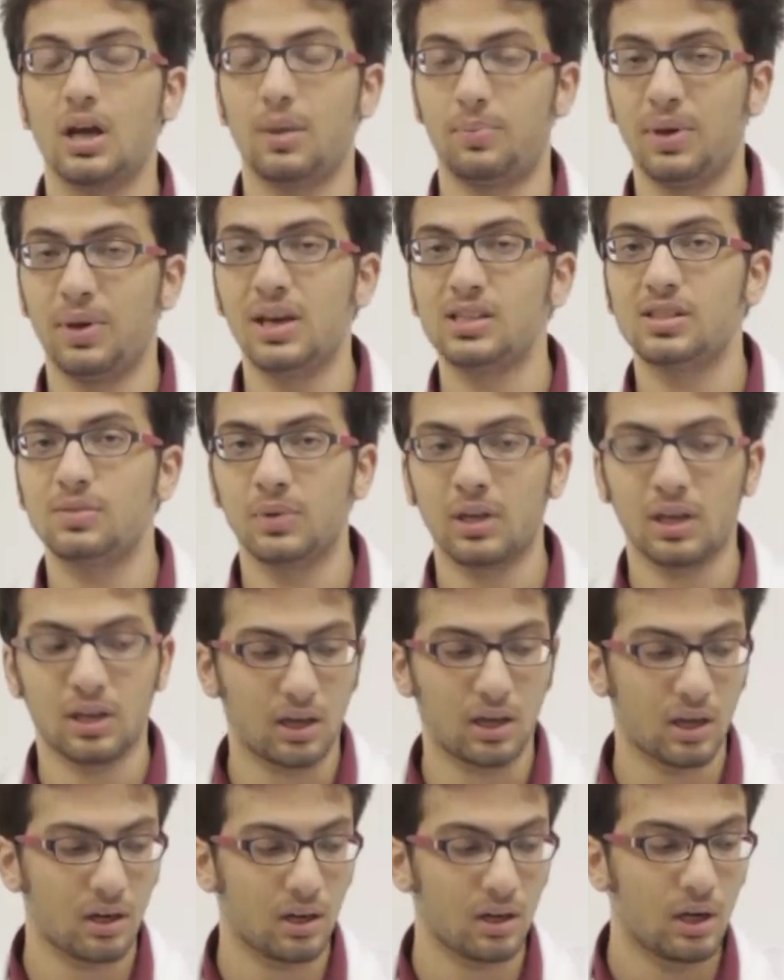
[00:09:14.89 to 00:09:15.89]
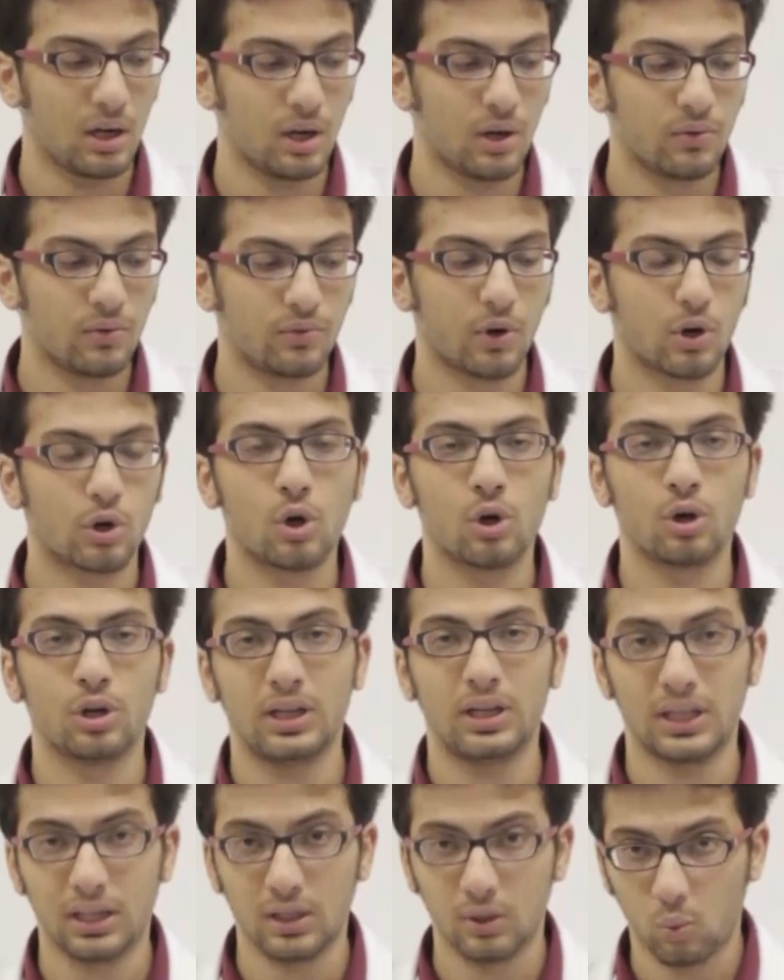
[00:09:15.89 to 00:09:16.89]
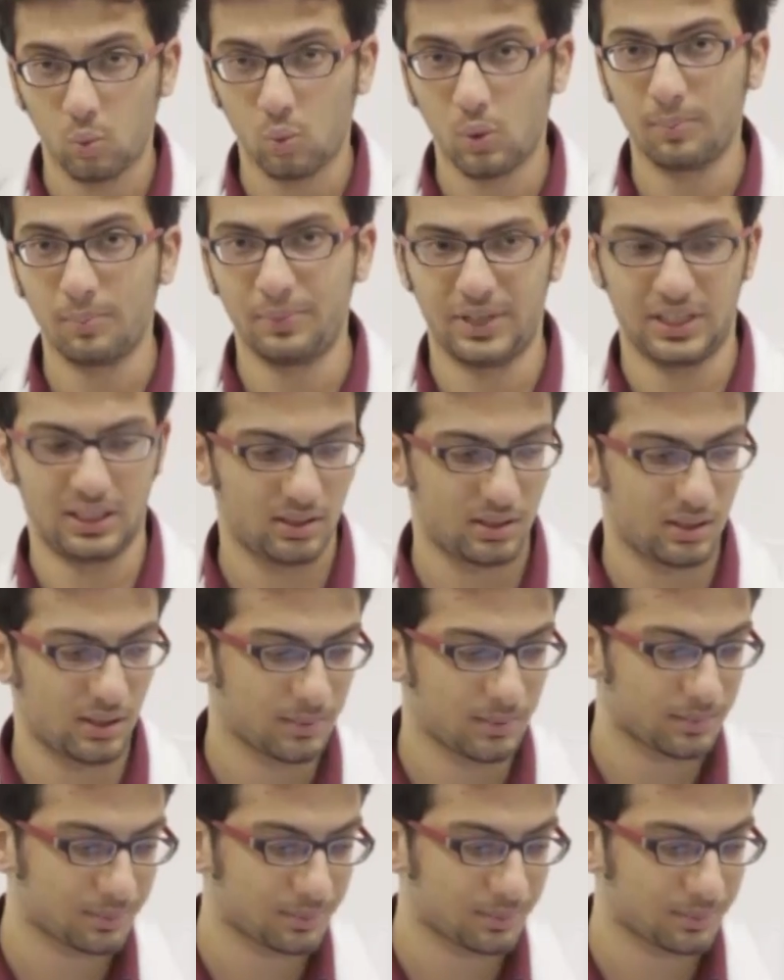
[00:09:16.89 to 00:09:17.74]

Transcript: a pacemaker for only one beat.